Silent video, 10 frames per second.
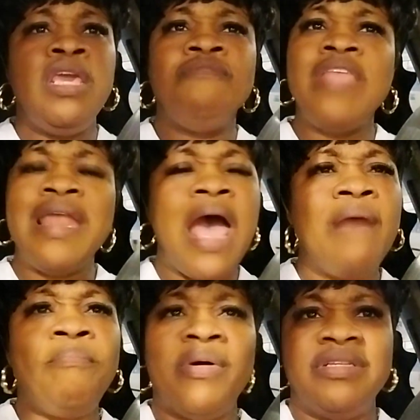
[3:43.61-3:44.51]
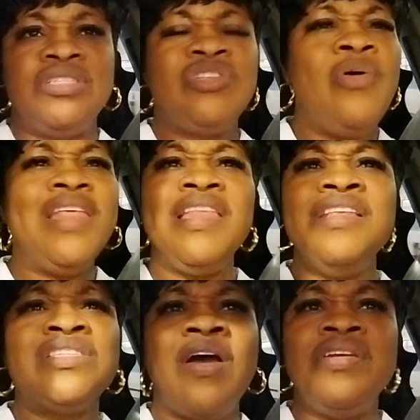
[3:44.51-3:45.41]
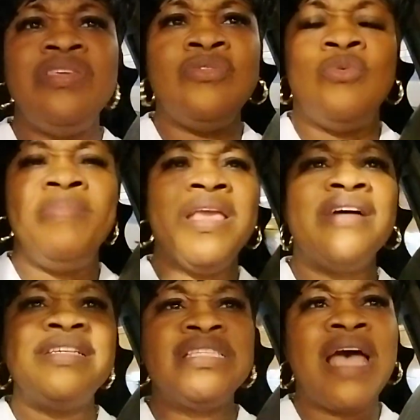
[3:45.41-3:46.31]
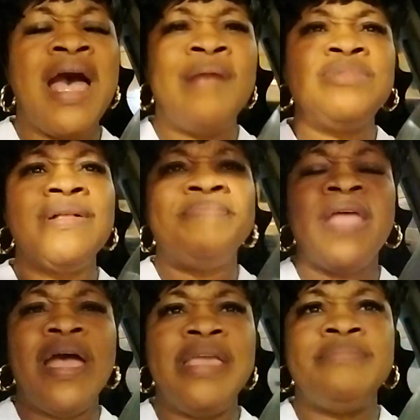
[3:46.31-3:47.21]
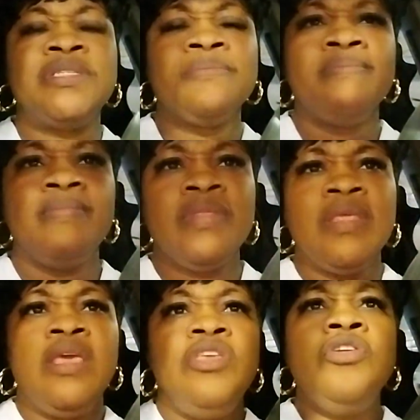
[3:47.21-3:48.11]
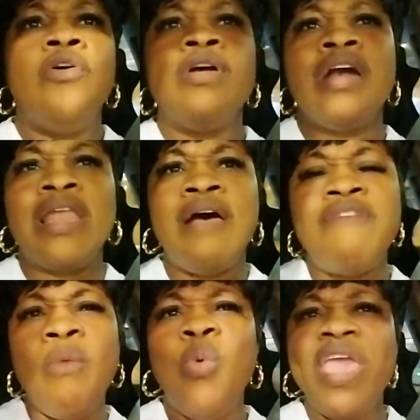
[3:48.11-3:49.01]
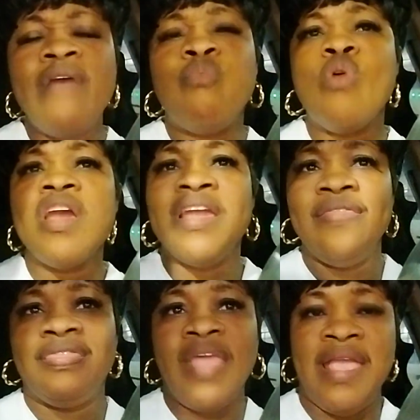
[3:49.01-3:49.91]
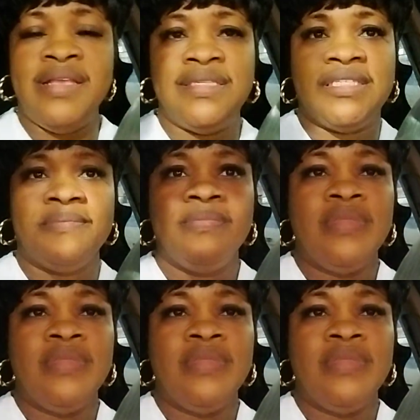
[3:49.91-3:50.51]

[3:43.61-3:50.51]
If that happens, don't let it dishearten you, because sometimes God have a way of working things,